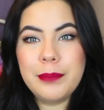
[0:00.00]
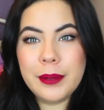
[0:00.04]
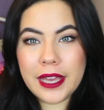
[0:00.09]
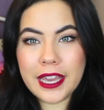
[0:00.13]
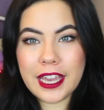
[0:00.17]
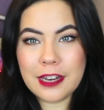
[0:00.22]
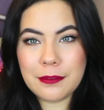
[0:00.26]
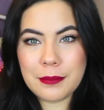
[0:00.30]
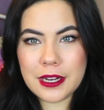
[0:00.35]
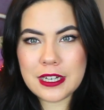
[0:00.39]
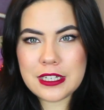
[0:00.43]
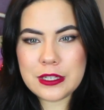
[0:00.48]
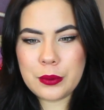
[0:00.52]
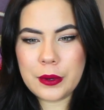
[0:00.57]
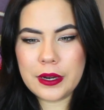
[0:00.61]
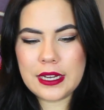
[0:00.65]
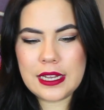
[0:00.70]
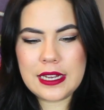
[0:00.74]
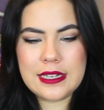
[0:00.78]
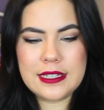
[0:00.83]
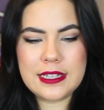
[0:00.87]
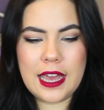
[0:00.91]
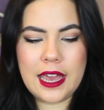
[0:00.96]
Being in my
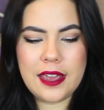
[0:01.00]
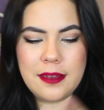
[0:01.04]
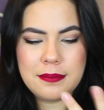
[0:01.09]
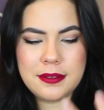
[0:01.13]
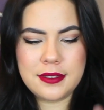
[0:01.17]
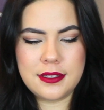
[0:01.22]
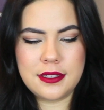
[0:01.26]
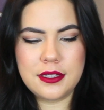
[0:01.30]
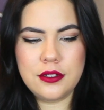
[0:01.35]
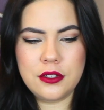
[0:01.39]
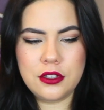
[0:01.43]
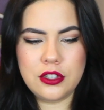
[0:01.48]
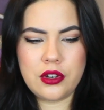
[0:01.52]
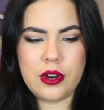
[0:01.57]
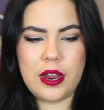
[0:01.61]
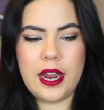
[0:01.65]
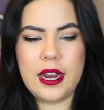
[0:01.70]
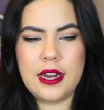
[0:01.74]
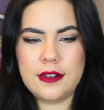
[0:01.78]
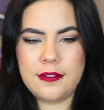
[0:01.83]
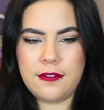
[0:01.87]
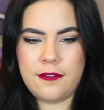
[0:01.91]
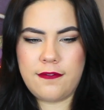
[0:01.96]
20s, I'm still
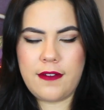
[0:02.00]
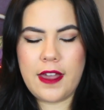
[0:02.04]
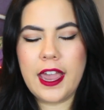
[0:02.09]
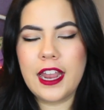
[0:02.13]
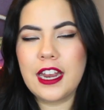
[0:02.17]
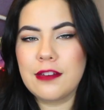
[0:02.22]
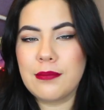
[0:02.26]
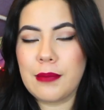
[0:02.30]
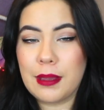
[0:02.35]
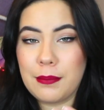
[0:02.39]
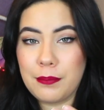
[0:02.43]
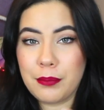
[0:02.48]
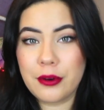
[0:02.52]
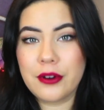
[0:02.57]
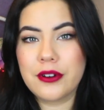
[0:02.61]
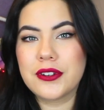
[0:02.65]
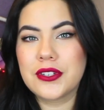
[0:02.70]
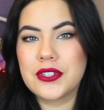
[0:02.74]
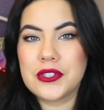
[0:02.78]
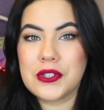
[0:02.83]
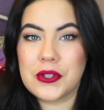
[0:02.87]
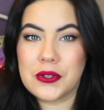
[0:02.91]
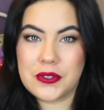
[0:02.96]
trying to find my
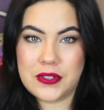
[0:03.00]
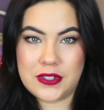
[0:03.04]
personal